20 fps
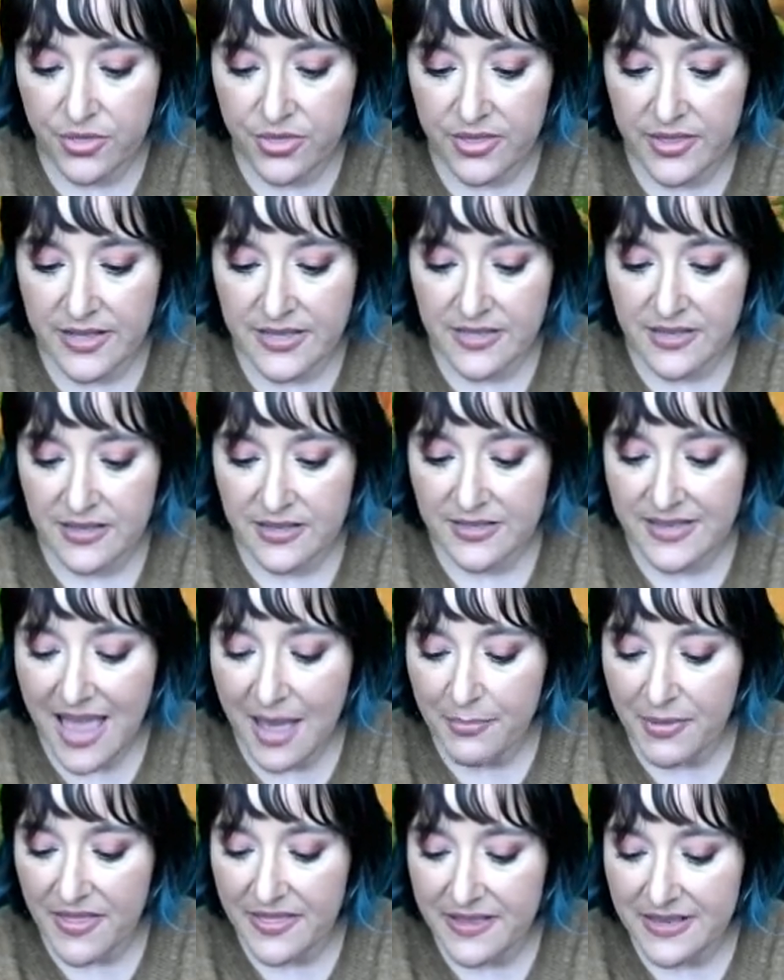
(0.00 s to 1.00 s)
Let's tap
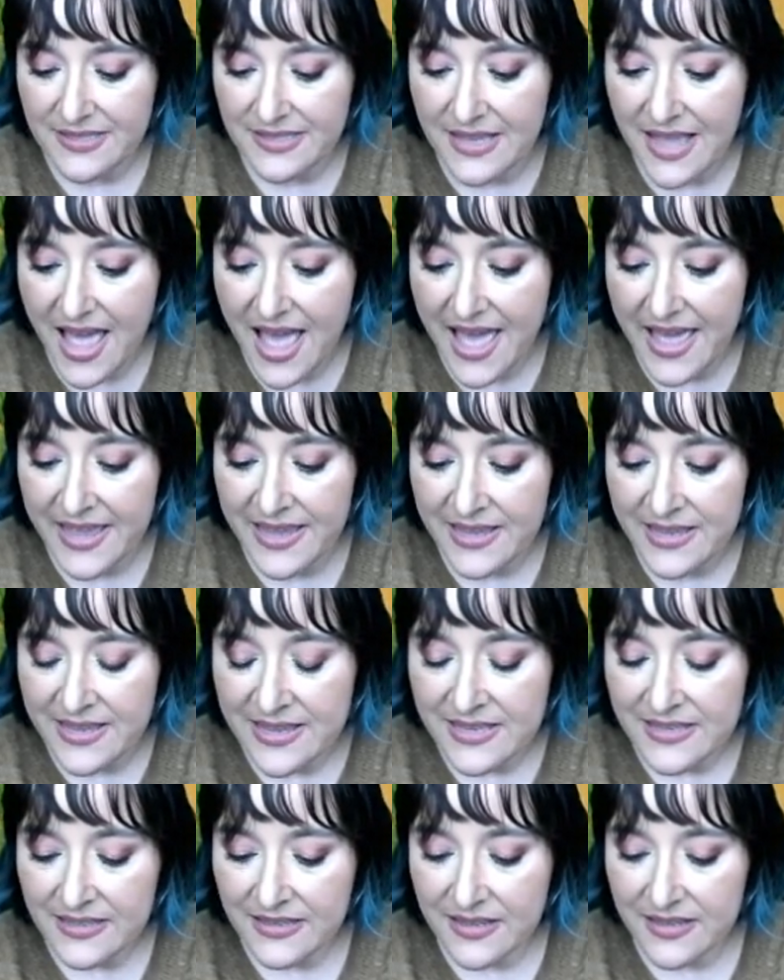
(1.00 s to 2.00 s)
on this guy
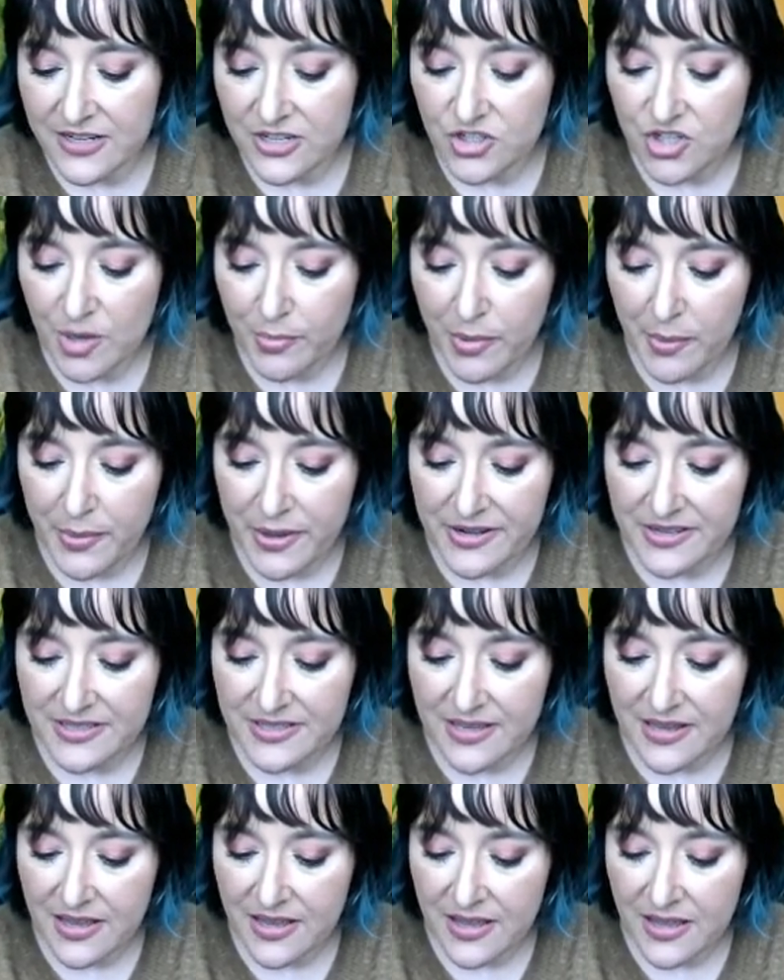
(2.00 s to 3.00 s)
gonna jump up on his
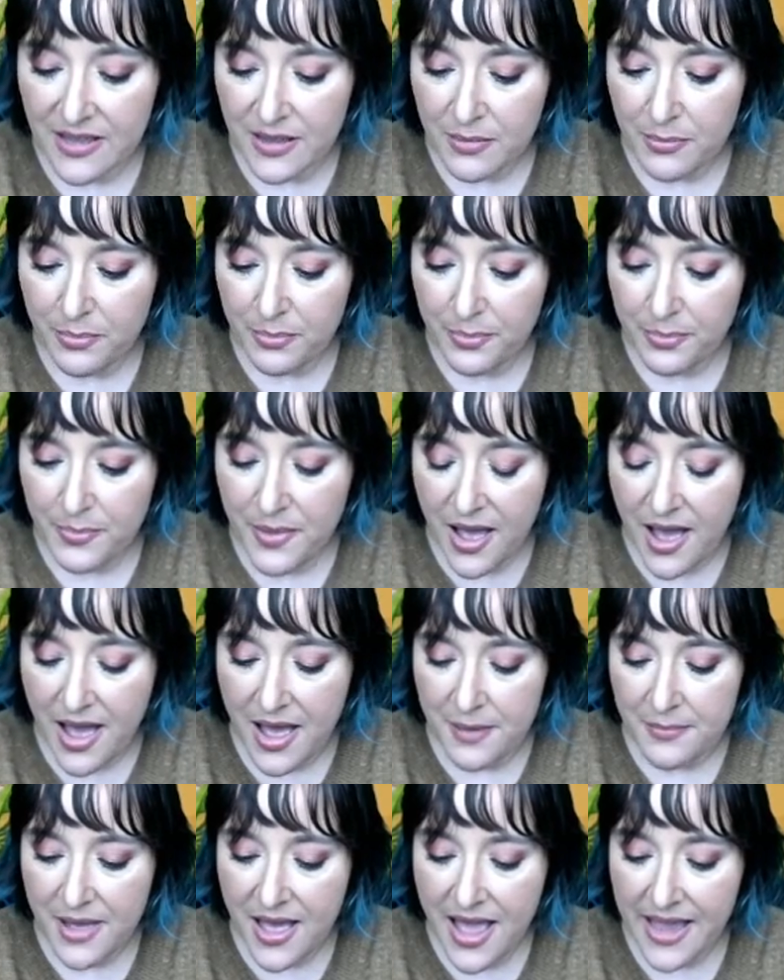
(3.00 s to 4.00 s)

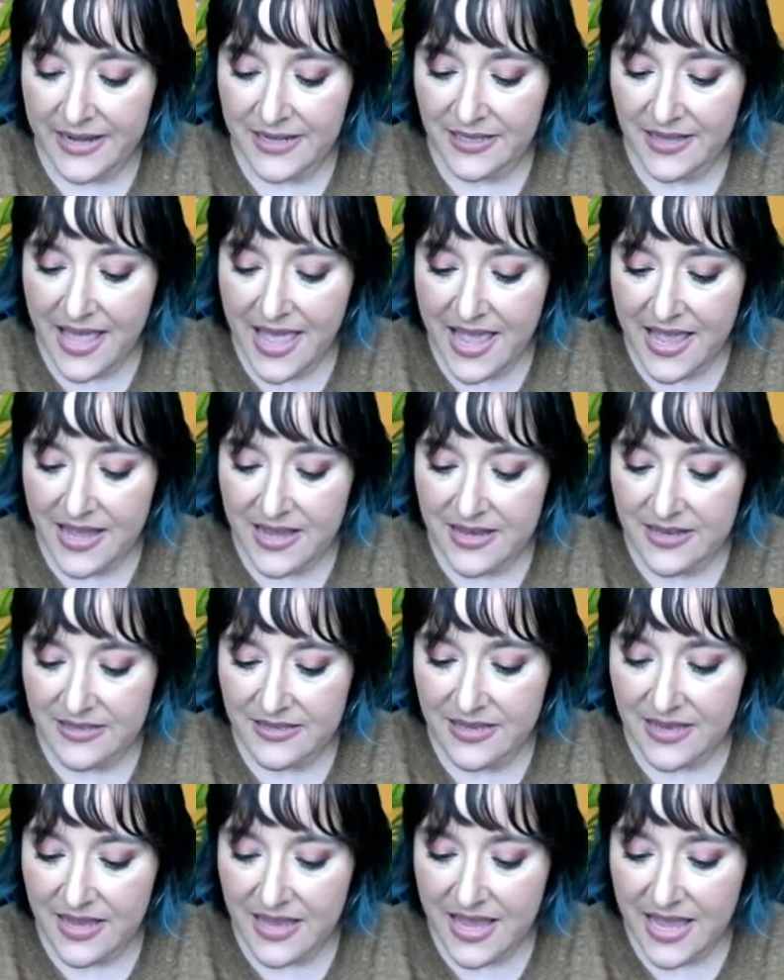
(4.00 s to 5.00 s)
um, hind legs,
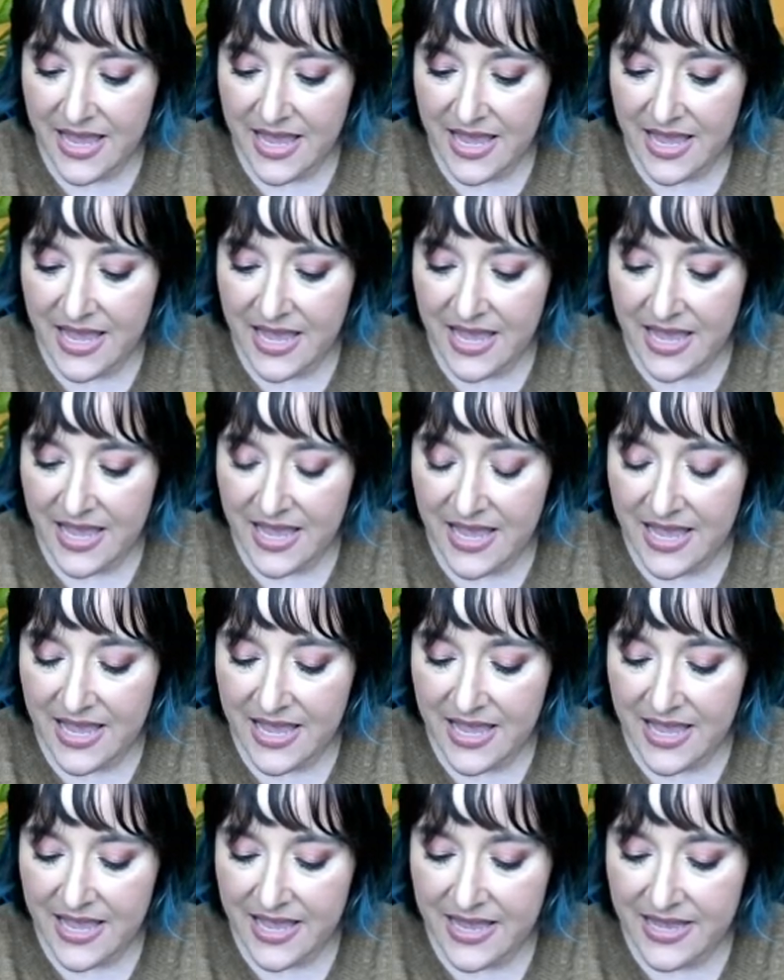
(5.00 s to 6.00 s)

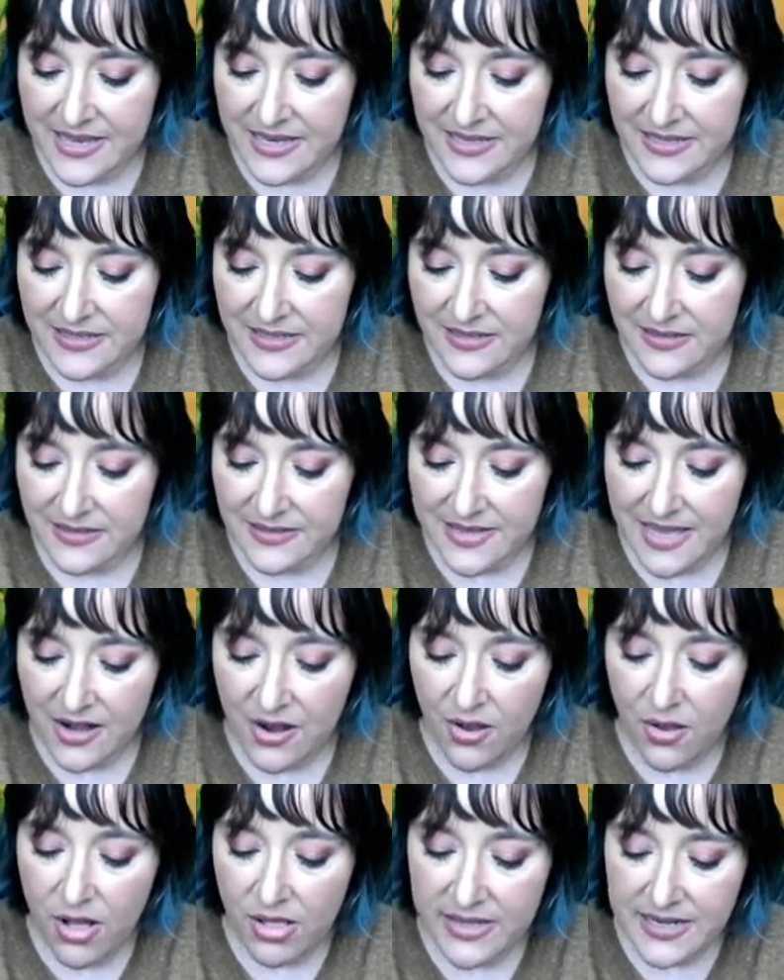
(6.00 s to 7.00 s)
and is that
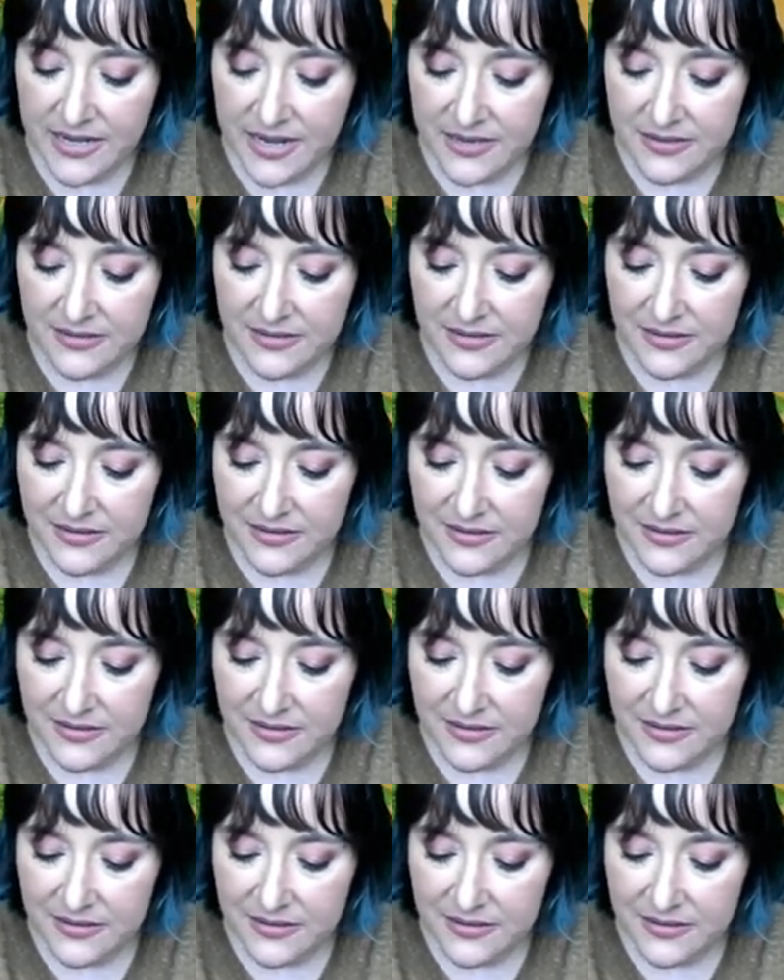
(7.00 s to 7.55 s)
all he does?